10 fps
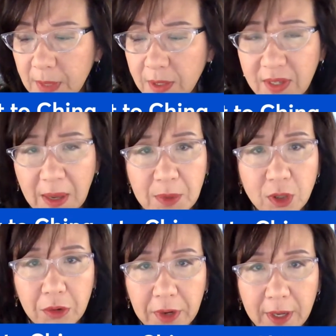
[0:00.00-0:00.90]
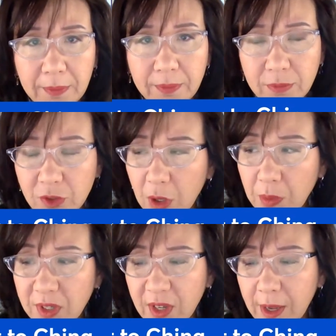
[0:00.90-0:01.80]
cemetery, shall
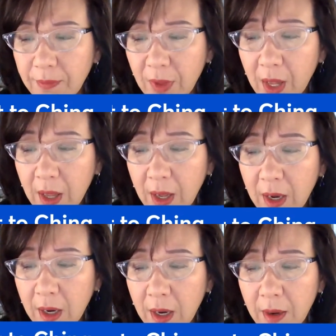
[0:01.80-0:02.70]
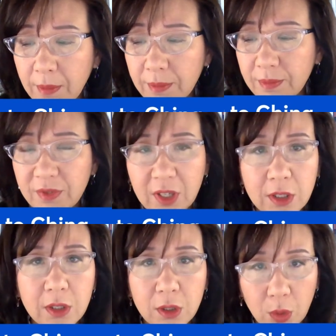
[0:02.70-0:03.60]
we say,
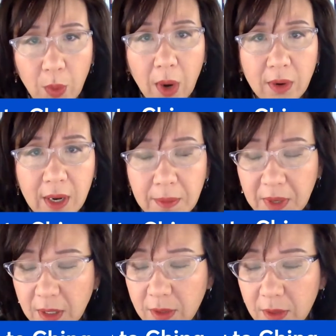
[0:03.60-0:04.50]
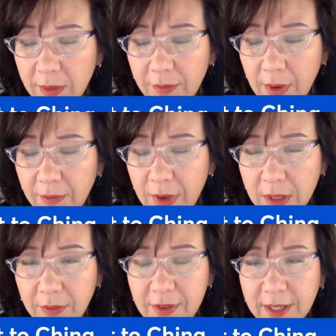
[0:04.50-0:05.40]
just to welcome his
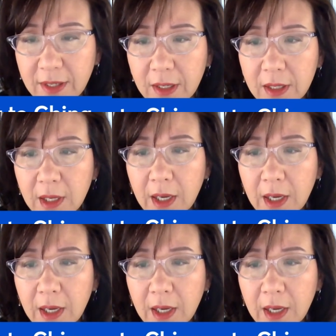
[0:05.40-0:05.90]
visit.